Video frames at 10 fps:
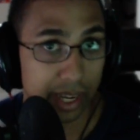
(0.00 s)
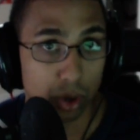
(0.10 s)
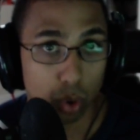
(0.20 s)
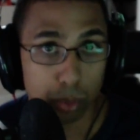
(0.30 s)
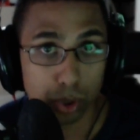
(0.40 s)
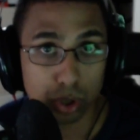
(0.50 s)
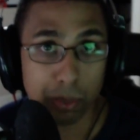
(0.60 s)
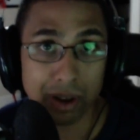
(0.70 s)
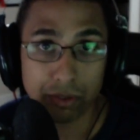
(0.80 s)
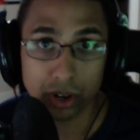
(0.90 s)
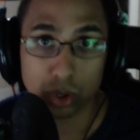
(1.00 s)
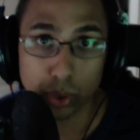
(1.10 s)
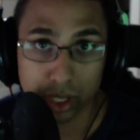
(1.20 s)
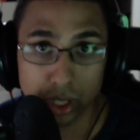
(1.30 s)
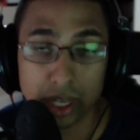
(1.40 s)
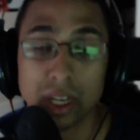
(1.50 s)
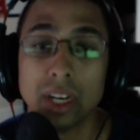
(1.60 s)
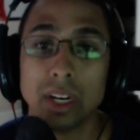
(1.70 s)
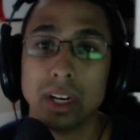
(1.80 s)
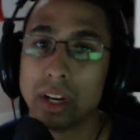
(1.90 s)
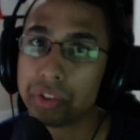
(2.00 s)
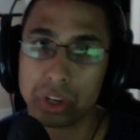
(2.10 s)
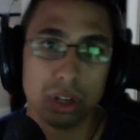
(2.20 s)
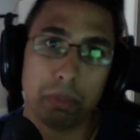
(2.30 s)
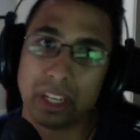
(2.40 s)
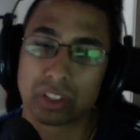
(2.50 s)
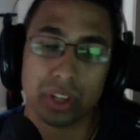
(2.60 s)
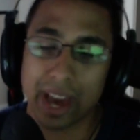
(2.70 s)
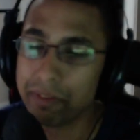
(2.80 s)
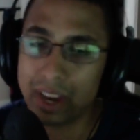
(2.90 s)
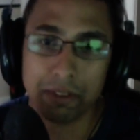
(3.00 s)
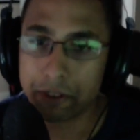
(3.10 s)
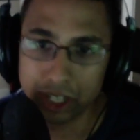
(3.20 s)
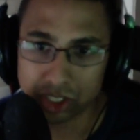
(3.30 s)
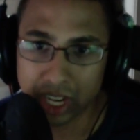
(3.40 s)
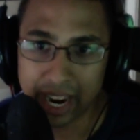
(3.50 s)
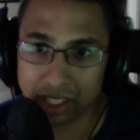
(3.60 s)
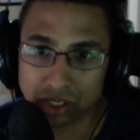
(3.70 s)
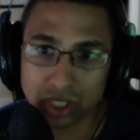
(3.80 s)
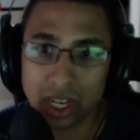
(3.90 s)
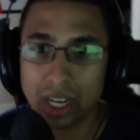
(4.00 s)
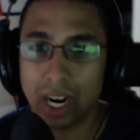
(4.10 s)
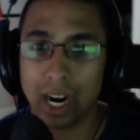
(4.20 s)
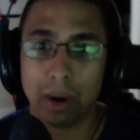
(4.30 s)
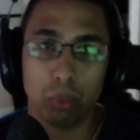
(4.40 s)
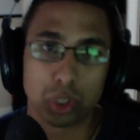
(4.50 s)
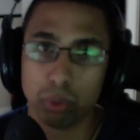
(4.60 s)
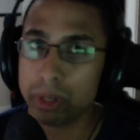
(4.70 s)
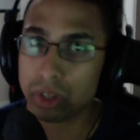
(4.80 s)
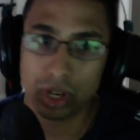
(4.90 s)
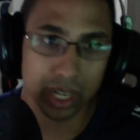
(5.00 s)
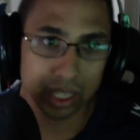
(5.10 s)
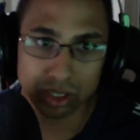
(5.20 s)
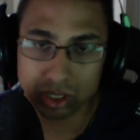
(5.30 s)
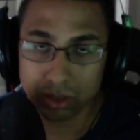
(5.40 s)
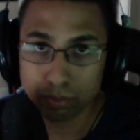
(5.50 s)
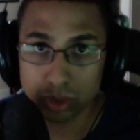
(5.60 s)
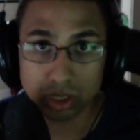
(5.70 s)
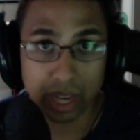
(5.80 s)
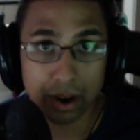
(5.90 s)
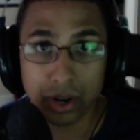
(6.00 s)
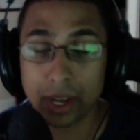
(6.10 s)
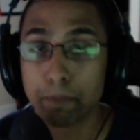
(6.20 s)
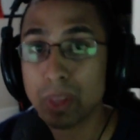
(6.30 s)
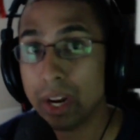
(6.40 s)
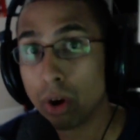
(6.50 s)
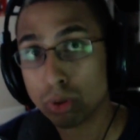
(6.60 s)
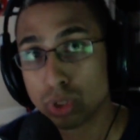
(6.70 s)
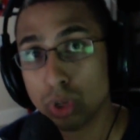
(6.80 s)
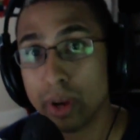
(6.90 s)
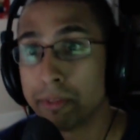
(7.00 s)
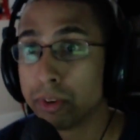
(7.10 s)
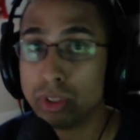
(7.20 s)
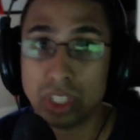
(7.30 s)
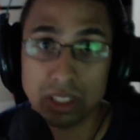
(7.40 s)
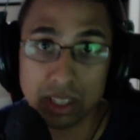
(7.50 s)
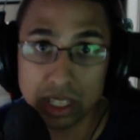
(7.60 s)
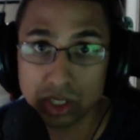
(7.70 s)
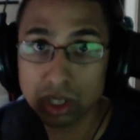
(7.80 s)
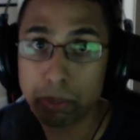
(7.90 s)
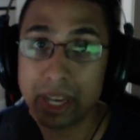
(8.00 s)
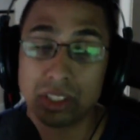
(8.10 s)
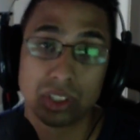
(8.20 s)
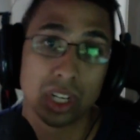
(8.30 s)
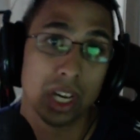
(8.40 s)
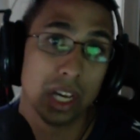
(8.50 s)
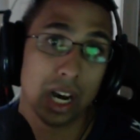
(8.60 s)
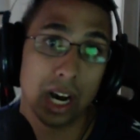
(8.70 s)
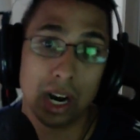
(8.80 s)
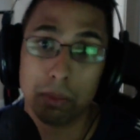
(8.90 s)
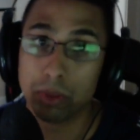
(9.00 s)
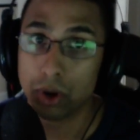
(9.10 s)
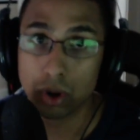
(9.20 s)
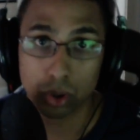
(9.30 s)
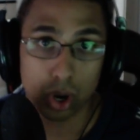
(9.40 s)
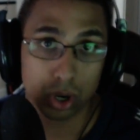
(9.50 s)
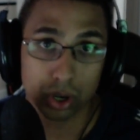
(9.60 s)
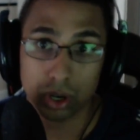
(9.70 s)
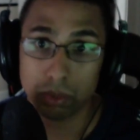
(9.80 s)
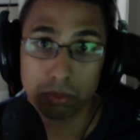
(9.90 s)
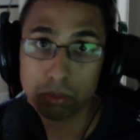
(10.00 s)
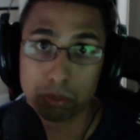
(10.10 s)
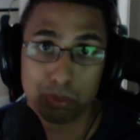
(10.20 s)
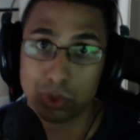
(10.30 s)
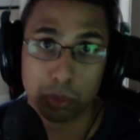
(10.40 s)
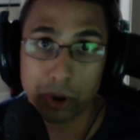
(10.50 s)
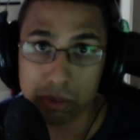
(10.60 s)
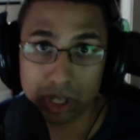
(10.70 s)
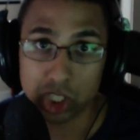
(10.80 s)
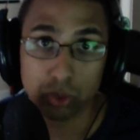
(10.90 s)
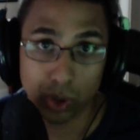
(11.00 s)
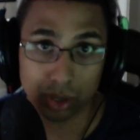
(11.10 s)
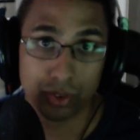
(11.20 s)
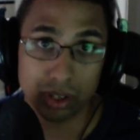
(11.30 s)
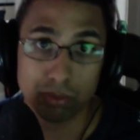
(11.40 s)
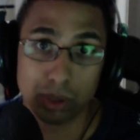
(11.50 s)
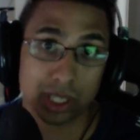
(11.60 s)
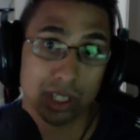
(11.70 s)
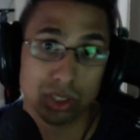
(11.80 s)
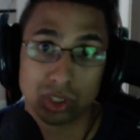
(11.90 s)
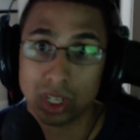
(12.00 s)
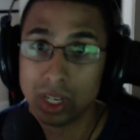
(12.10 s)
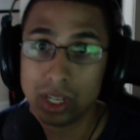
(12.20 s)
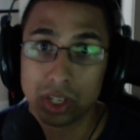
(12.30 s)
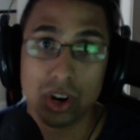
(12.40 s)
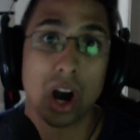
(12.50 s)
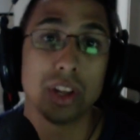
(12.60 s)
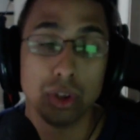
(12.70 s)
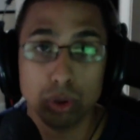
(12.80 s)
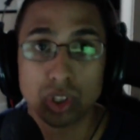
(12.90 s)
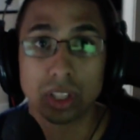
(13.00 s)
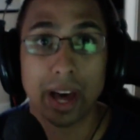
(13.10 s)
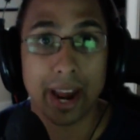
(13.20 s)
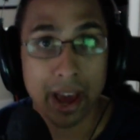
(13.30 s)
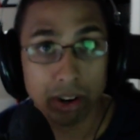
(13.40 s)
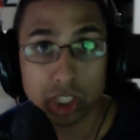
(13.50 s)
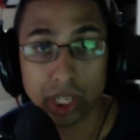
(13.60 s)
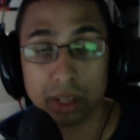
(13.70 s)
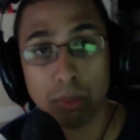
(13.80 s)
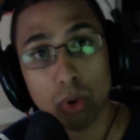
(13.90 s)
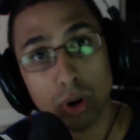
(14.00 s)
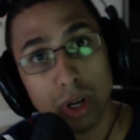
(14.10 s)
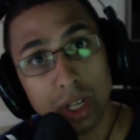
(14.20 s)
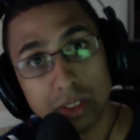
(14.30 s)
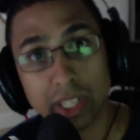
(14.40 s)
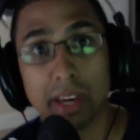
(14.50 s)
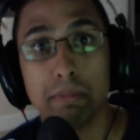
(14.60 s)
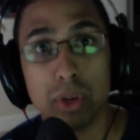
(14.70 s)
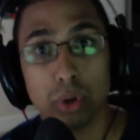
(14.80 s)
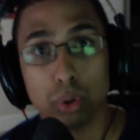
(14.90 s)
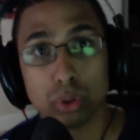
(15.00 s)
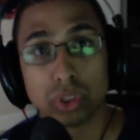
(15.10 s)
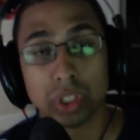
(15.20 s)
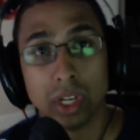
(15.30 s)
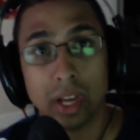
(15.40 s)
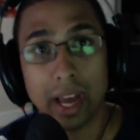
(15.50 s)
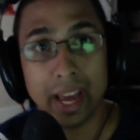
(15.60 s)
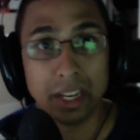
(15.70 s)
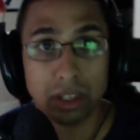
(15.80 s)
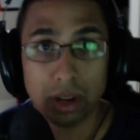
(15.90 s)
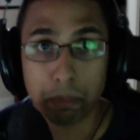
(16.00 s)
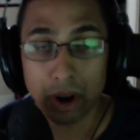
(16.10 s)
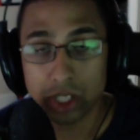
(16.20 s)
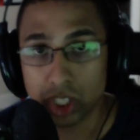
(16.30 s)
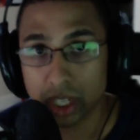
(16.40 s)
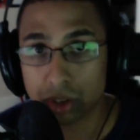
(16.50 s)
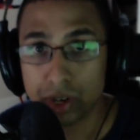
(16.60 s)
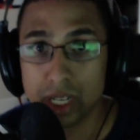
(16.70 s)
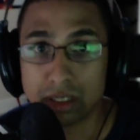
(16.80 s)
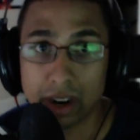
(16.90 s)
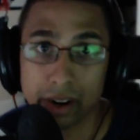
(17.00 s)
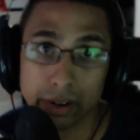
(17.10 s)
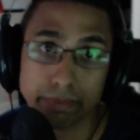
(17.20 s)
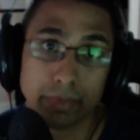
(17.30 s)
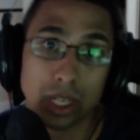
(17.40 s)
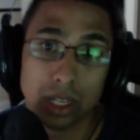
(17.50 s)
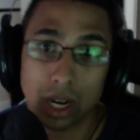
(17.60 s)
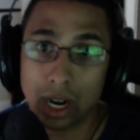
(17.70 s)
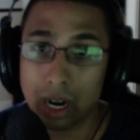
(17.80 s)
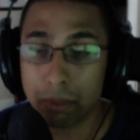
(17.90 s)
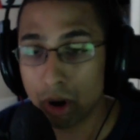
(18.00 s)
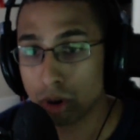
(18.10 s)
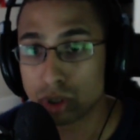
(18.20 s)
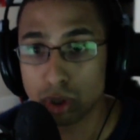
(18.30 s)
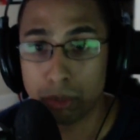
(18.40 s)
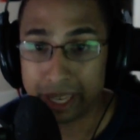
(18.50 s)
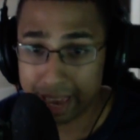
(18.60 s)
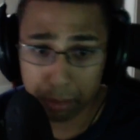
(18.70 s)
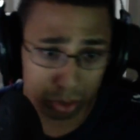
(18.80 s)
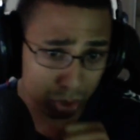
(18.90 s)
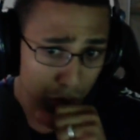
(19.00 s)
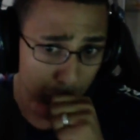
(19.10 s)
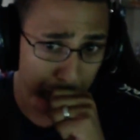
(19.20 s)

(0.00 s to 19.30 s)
orbital command very quickly. So you'd basically have infinite scans, which would be good against scouting. And also, if there's DTs in the base, they're pretty much irrelevant because you're not using that energy anymore to get mules and punishing a greedy Terran. Also, being able to,